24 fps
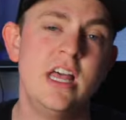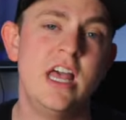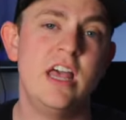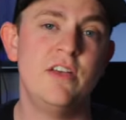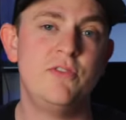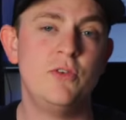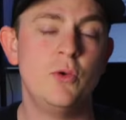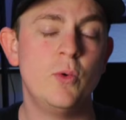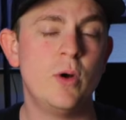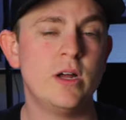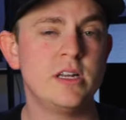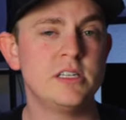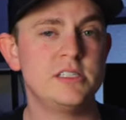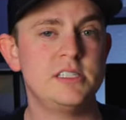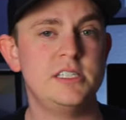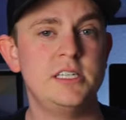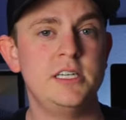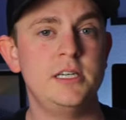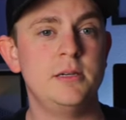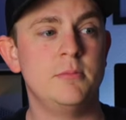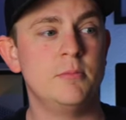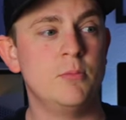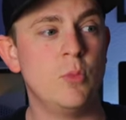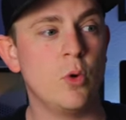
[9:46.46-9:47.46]
If you want to
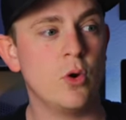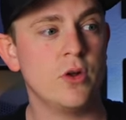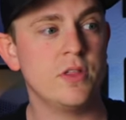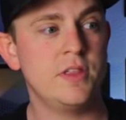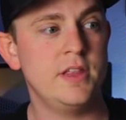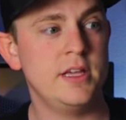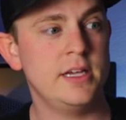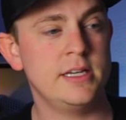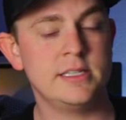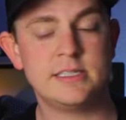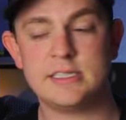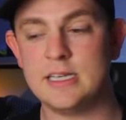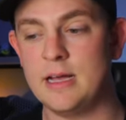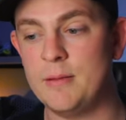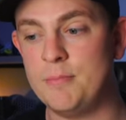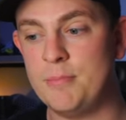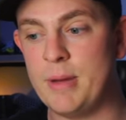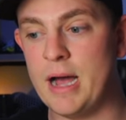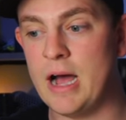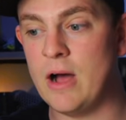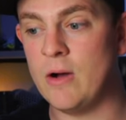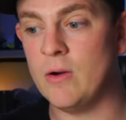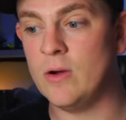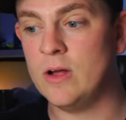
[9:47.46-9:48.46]
see more things
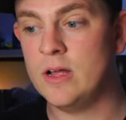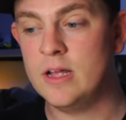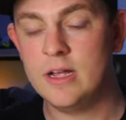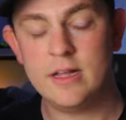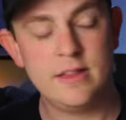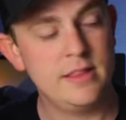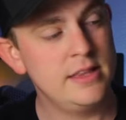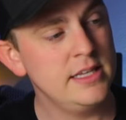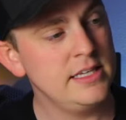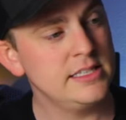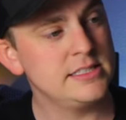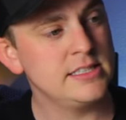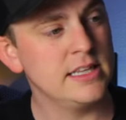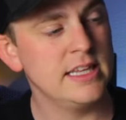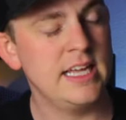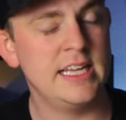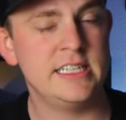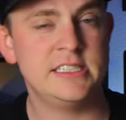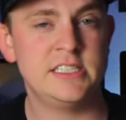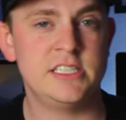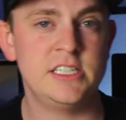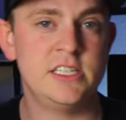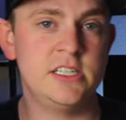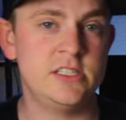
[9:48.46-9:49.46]
about these
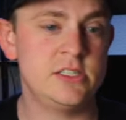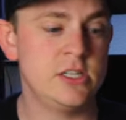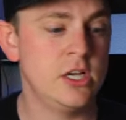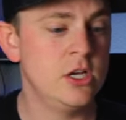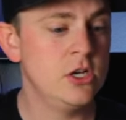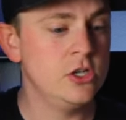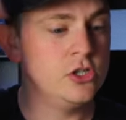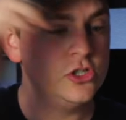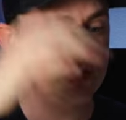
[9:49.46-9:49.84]
lenses,